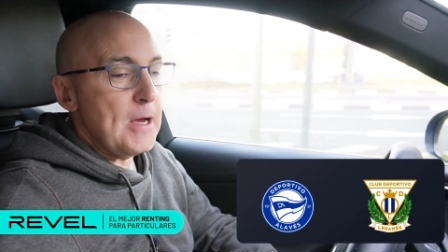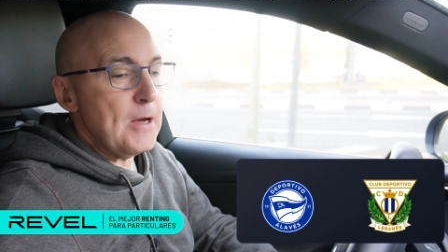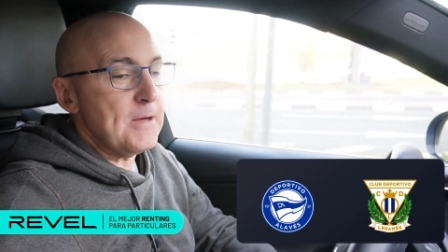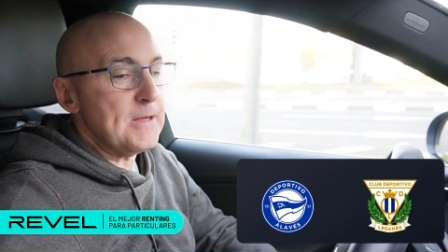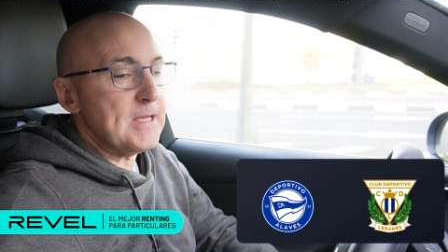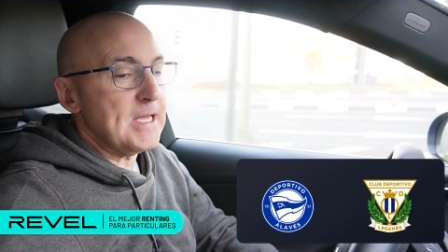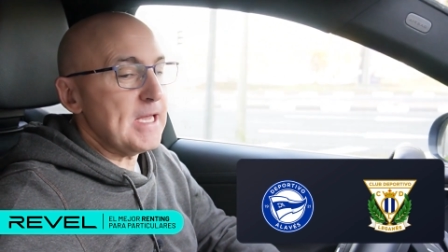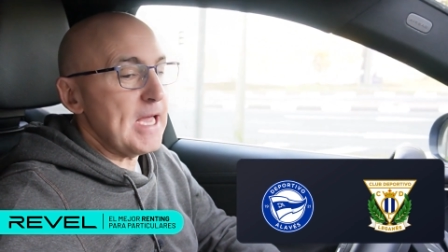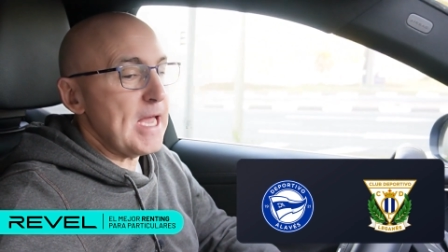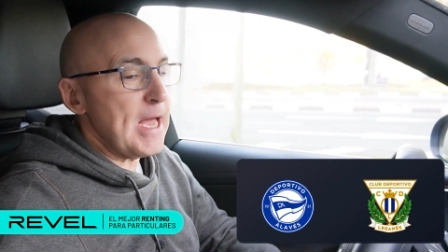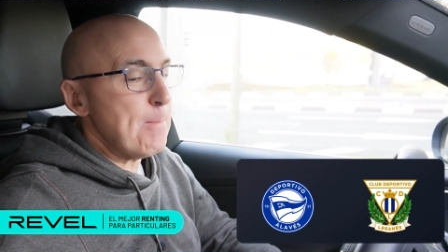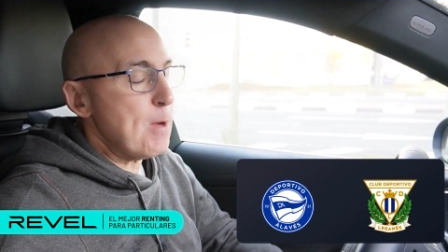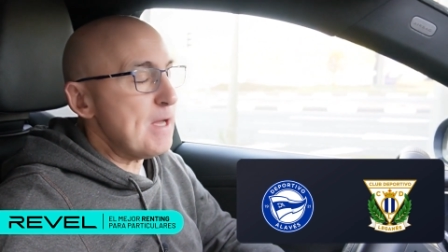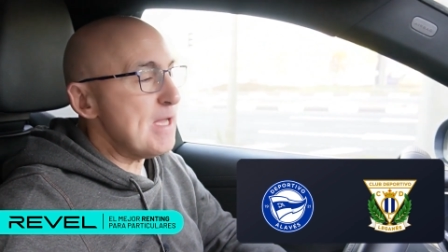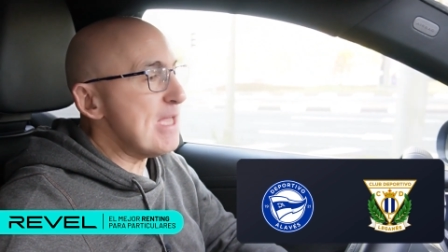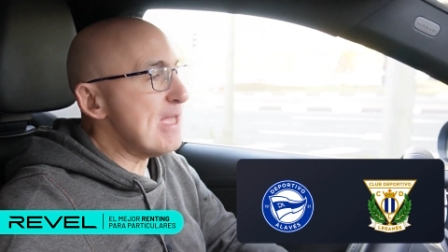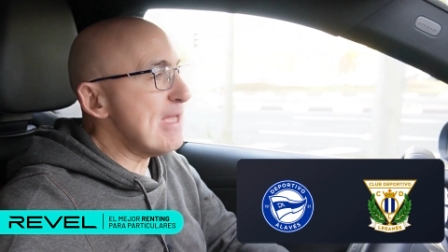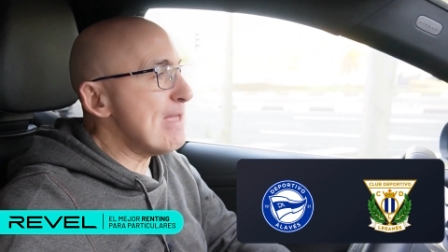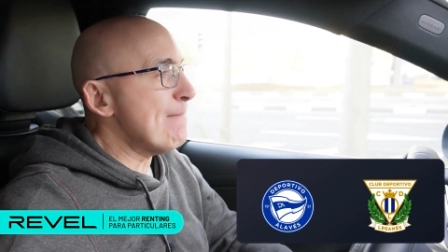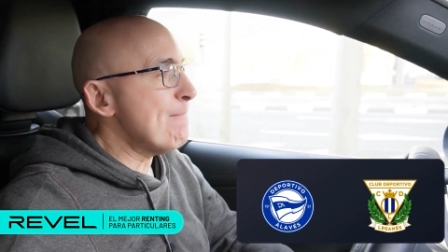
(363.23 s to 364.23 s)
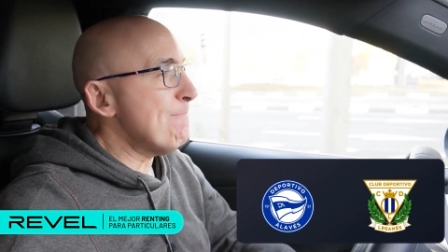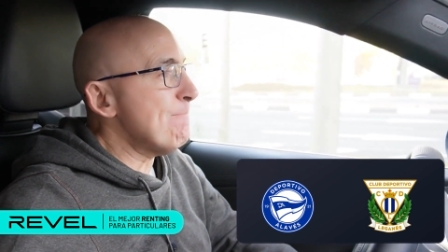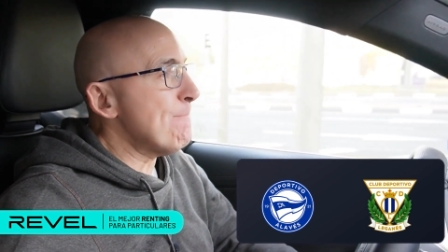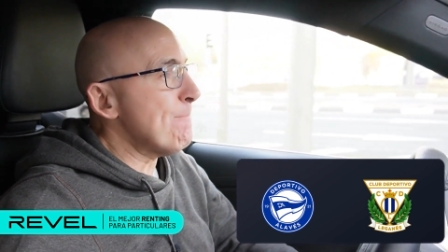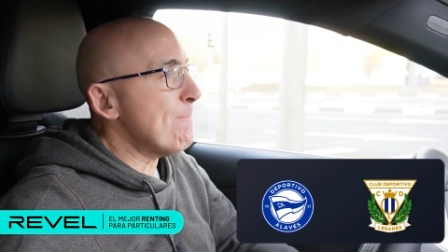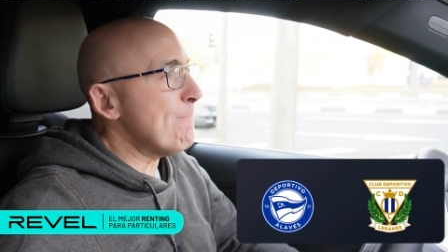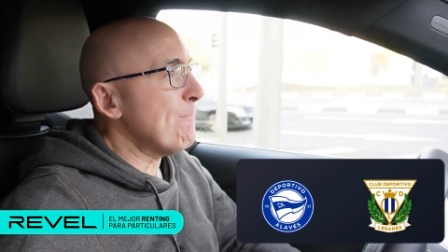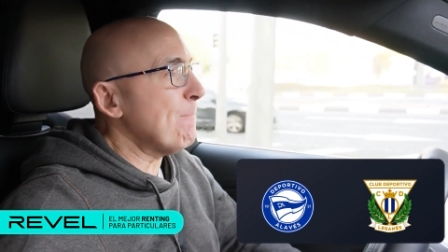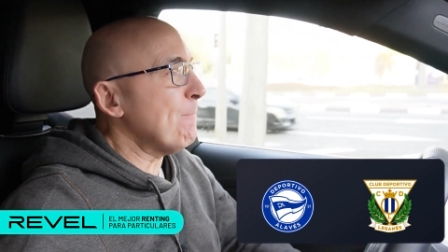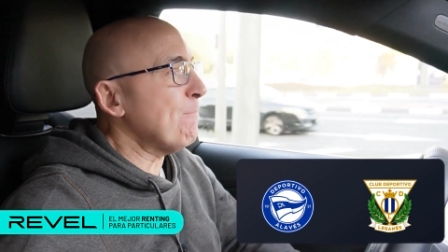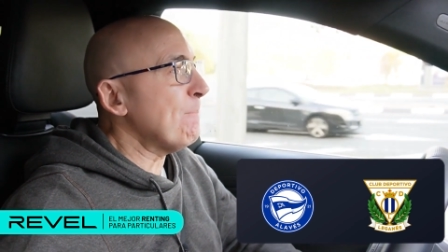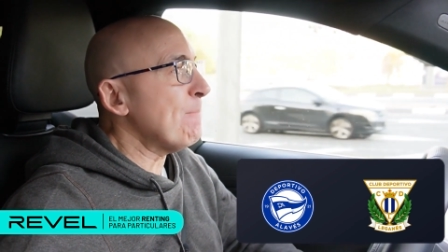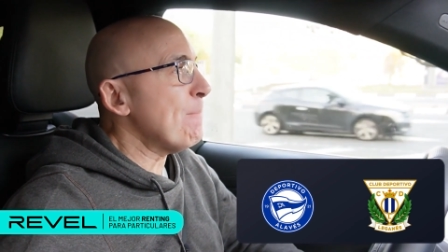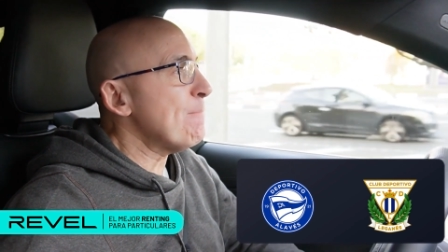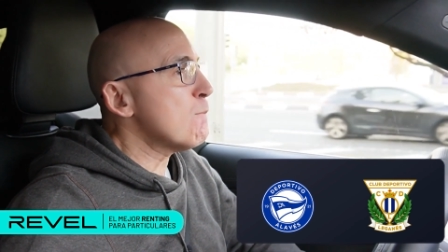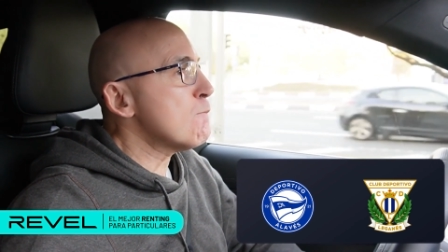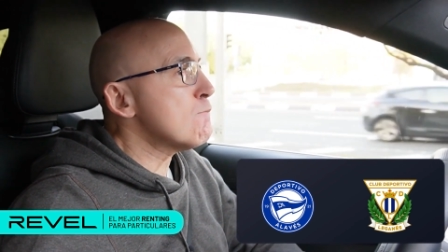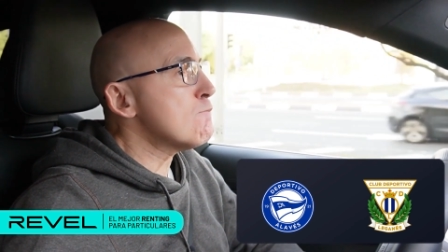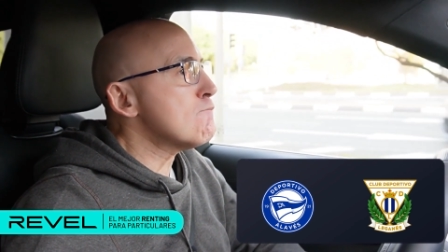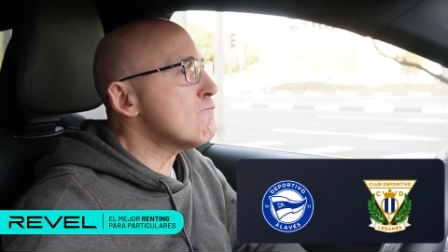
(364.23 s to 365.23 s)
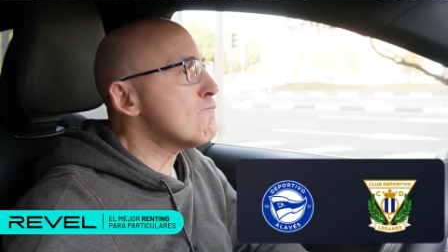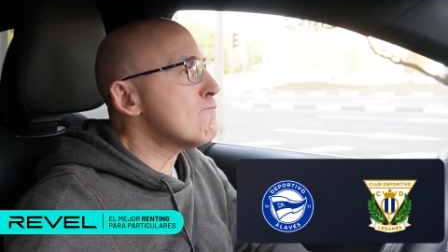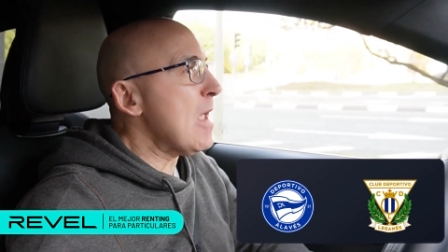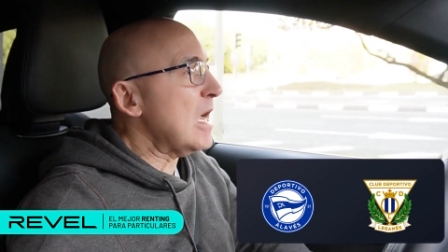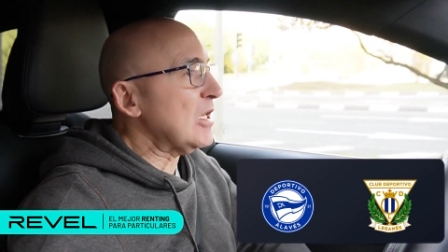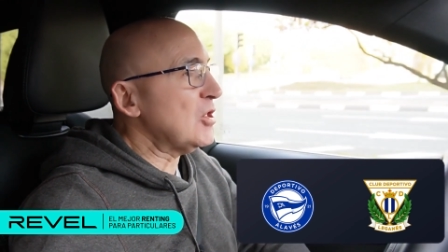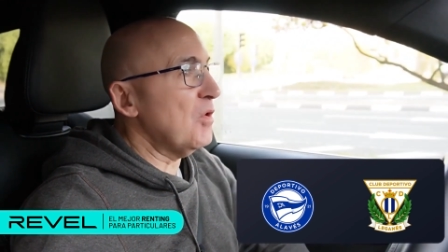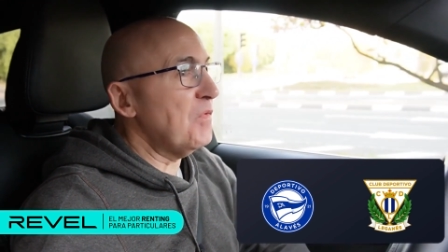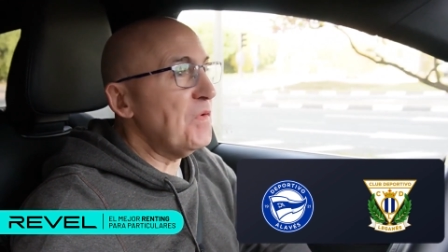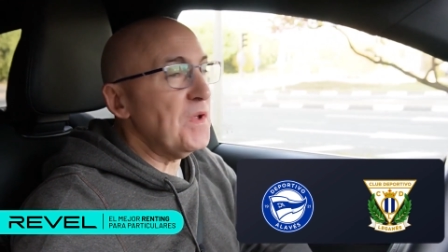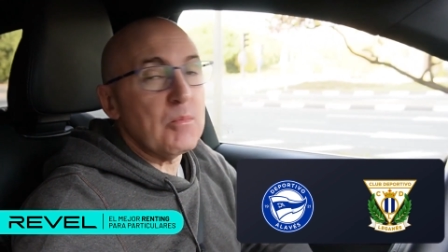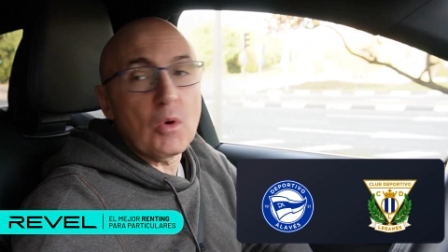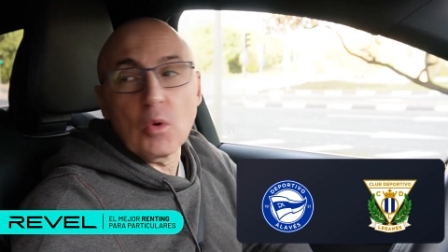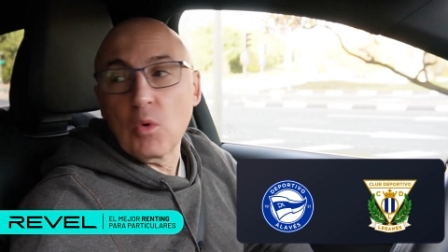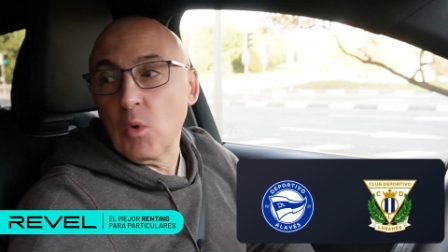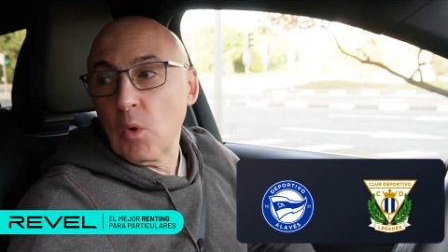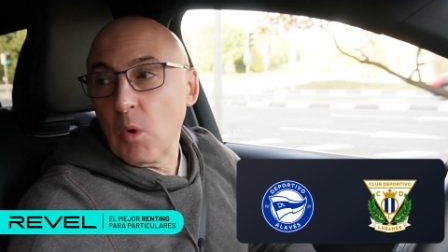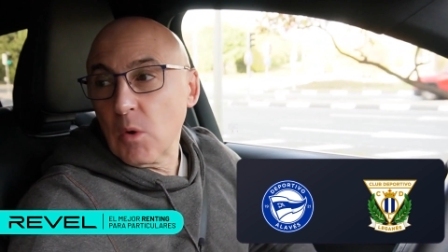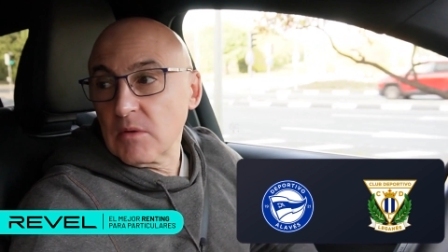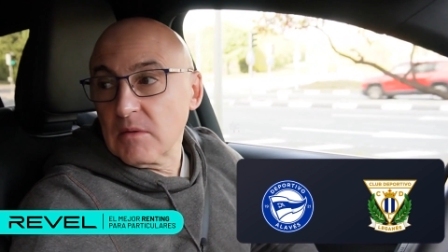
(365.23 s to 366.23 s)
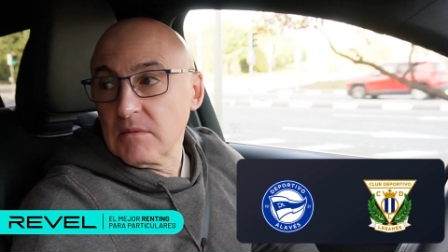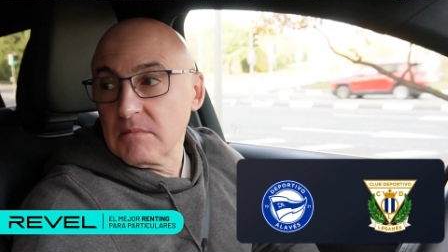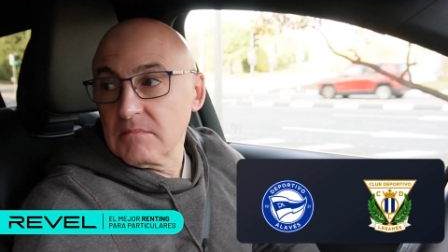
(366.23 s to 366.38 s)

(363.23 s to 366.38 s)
they came back. I signed for a draw.